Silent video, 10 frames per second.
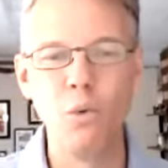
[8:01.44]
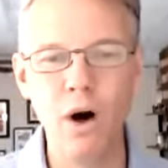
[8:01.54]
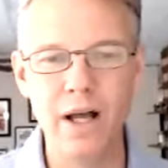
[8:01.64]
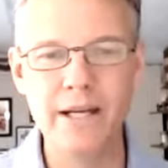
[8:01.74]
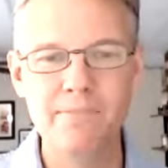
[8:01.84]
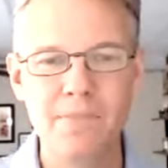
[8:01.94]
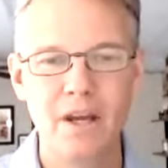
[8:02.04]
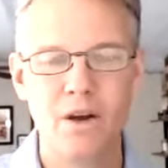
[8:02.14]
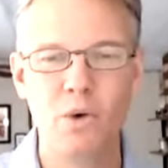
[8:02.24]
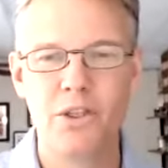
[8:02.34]
I
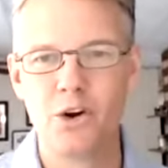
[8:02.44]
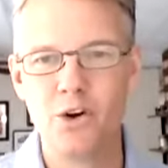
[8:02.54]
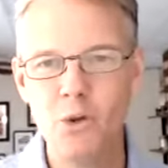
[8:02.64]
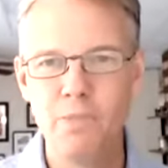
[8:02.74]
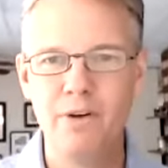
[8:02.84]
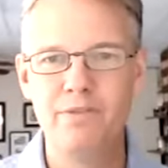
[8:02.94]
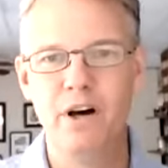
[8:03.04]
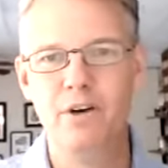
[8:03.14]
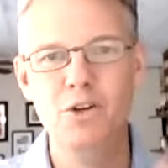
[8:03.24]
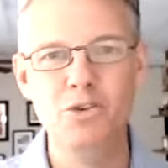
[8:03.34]
with a group of
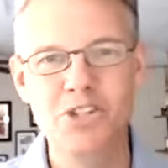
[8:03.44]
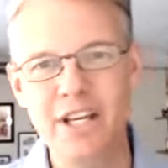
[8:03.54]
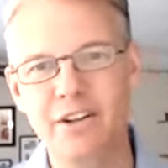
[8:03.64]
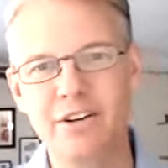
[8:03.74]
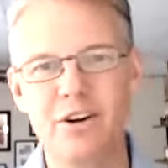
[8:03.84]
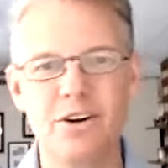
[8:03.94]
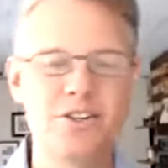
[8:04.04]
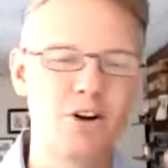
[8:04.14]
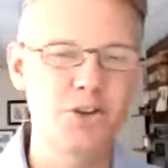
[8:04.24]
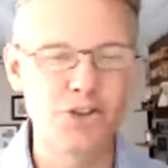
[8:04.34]
New Zealanders
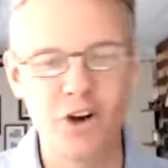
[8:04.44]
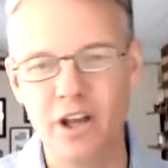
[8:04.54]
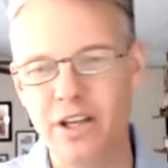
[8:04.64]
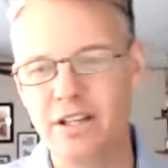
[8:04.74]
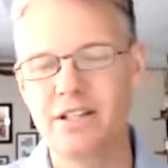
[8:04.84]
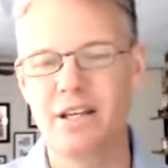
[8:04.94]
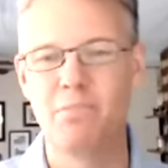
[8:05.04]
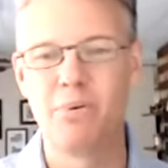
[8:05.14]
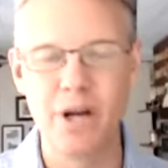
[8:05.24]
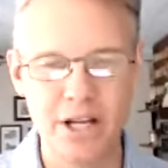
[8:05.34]
and Australians
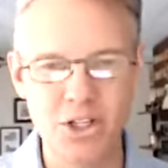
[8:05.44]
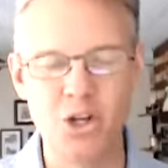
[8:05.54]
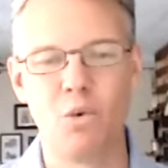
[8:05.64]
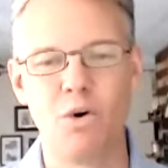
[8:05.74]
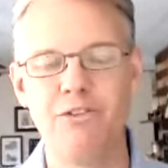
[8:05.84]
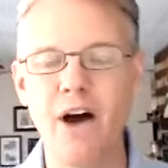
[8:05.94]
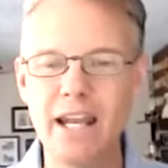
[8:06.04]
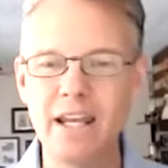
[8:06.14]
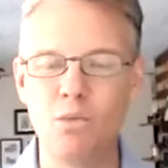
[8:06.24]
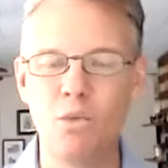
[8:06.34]
and British who were
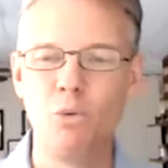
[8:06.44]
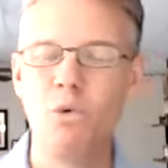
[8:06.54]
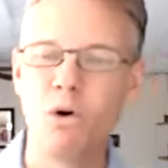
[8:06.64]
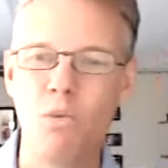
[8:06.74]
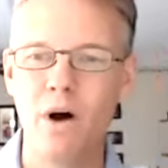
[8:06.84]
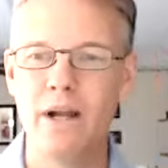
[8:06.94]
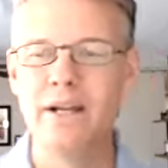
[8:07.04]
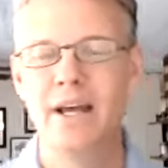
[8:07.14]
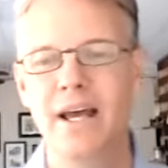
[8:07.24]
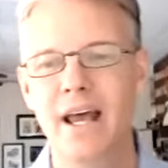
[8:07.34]
fighting in World War I.
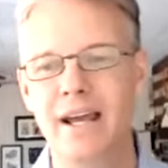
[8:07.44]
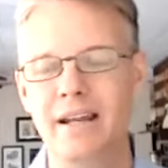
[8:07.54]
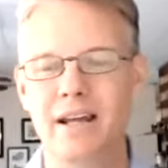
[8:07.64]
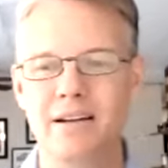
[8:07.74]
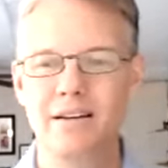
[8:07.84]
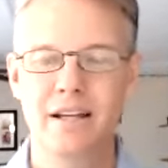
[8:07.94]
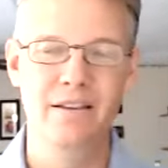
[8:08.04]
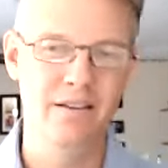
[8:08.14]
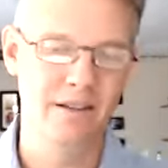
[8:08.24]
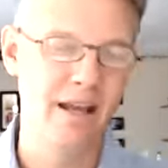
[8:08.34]

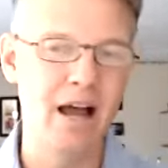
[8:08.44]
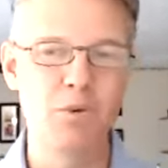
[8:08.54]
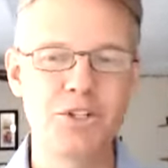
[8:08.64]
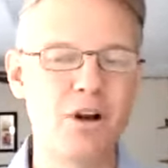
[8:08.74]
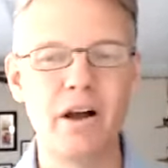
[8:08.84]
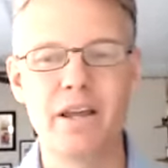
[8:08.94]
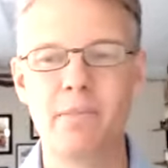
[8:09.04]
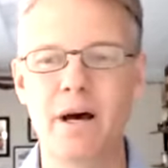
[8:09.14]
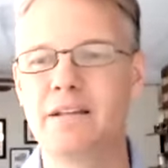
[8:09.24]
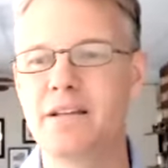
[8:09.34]
And the guy was talking
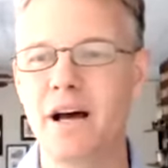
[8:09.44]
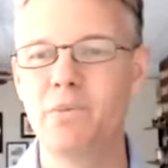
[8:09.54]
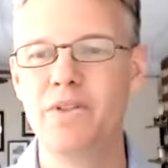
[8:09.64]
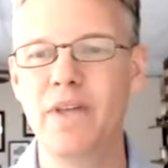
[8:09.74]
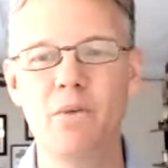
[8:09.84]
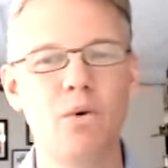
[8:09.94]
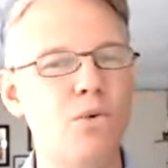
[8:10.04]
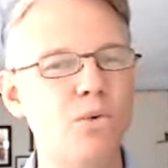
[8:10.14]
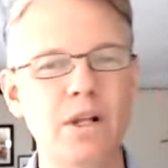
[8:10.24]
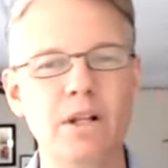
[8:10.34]
about a time when they were
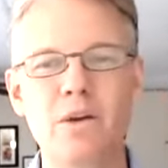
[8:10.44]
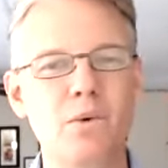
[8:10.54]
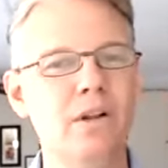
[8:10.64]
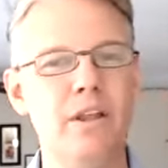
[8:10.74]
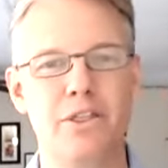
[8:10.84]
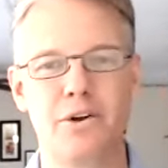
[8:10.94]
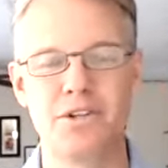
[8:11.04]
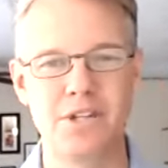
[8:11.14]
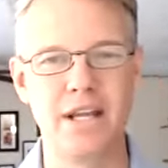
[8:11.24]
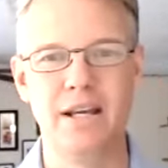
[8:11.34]
really, really
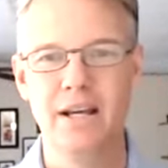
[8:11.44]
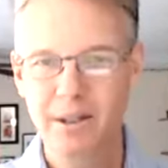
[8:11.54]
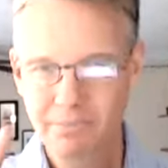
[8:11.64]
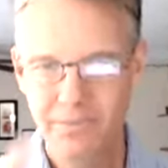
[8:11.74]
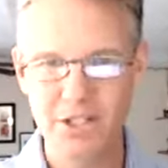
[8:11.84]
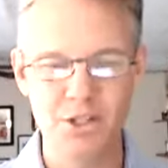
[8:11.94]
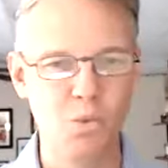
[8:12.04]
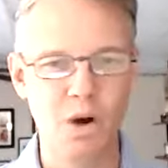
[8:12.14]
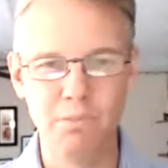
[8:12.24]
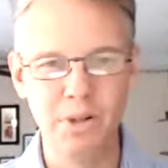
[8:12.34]
thirsty. This is
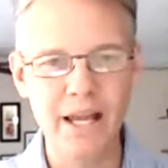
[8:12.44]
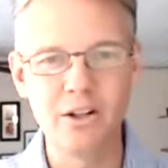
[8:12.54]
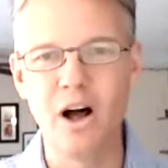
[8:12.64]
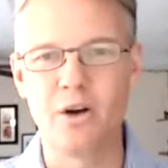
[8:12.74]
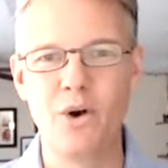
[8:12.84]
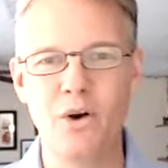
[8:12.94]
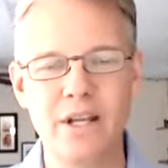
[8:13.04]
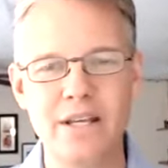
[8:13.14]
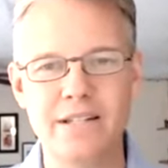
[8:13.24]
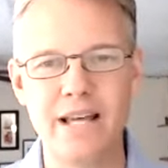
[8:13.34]
what Blakelock wrote.
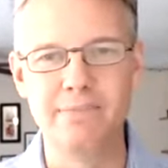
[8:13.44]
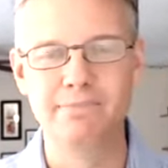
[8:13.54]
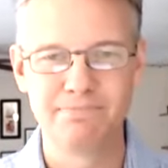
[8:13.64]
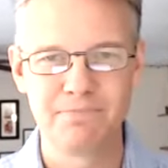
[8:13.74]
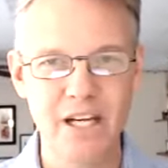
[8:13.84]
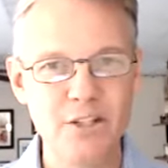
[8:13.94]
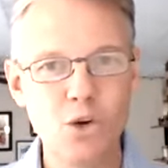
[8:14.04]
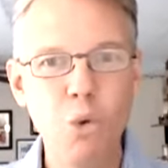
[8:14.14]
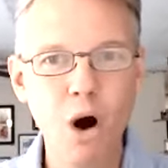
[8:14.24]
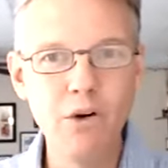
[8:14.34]
He said, and he's
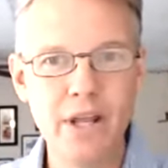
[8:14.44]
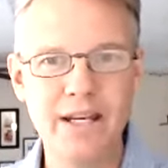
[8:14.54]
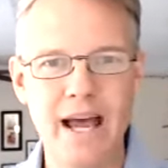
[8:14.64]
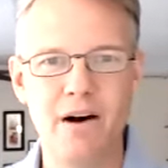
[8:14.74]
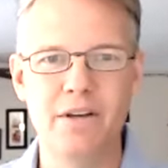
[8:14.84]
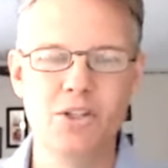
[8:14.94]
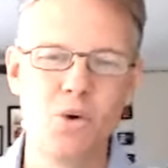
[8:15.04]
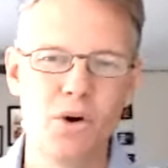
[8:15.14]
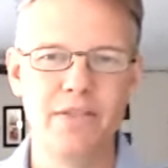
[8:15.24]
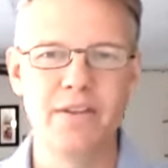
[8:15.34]
quoting
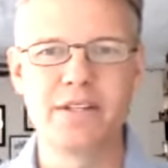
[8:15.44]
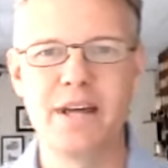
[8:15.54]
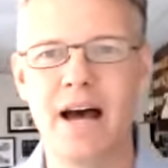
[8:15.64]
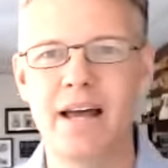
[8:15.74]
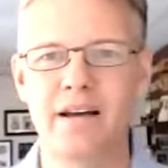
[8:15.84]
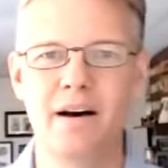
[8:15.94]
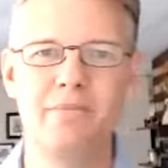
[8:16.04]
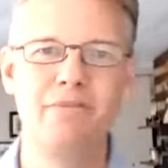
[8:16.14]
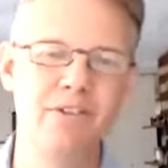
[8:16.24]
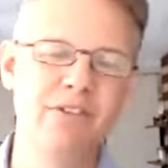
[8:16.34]
this guy,
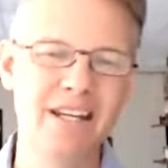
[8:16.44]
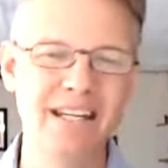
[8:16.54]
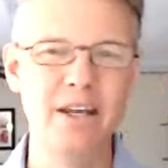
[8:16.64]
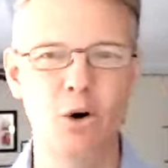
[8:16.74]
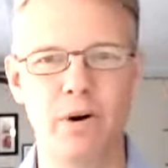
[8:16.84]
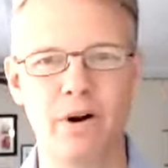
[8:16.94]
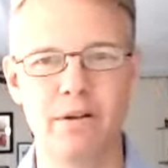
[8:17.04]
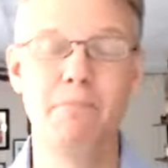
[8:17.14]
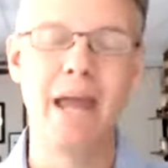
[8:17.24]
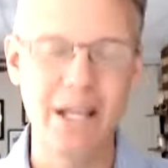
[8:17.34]
Vivian Gilbert,
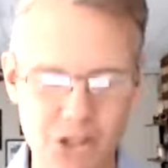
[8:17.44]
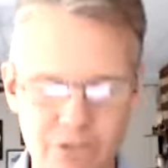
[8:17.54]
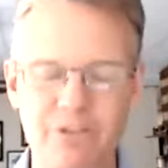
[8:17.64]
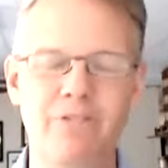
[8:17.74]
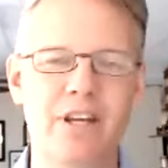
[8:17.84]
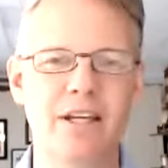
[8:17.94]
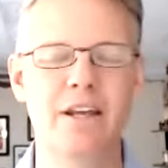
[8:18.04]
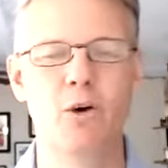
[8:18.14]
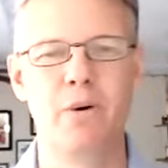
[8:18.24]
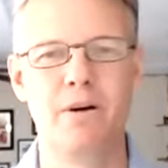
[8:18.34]
Major Vivian
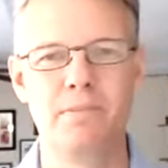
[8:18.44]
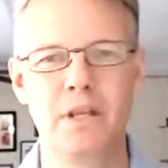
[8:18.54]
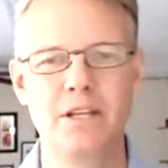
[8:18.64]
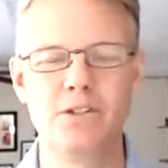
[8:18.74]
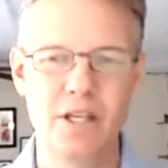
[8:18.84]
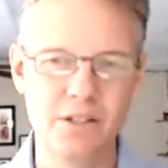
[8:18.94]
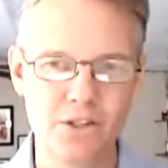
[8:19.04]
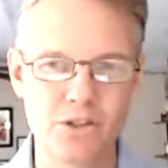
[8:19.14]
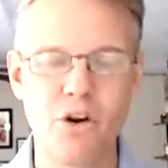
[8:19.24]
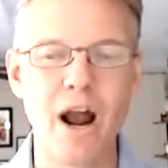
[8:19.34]
Gilbert. And he's
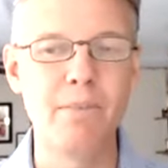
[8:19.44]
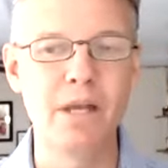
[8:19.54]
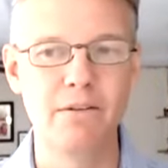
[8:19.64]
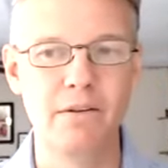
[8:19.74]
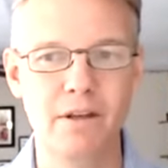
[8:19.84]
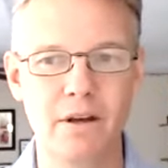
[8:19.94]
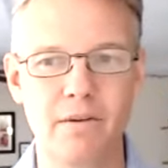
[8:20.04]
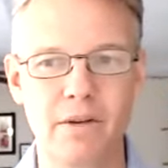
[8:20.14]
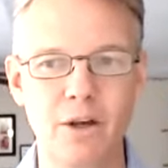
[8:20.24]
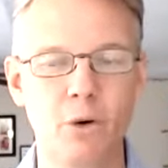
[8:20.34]
describing
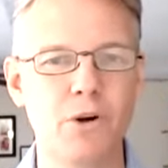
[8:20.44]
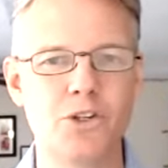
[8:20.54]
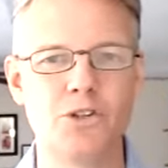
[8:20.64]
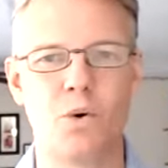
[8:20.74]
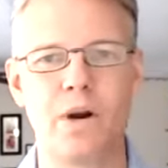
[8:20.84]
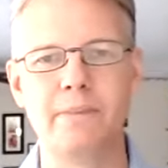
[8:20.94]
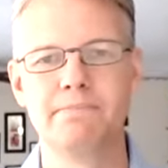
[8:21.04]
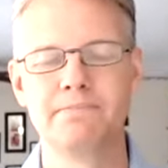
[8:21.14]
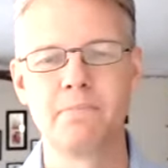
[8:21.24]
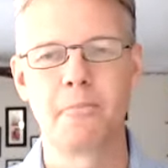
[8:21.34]
Gilbert's story.
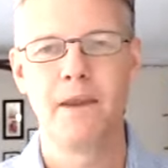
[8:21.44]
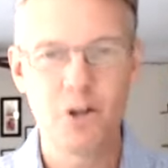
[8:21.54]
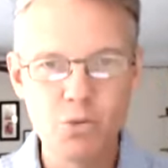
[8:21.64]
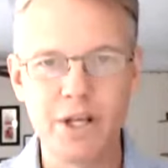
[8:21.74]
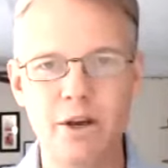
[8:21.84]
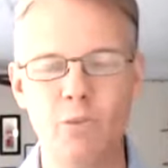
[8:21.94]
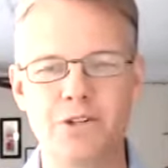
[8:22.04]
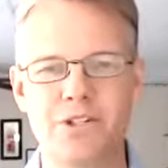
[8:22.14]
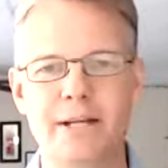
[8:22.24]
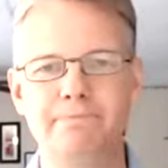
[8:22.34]
Here's what
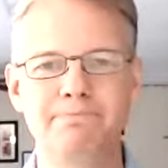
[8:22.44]
Gilbert said.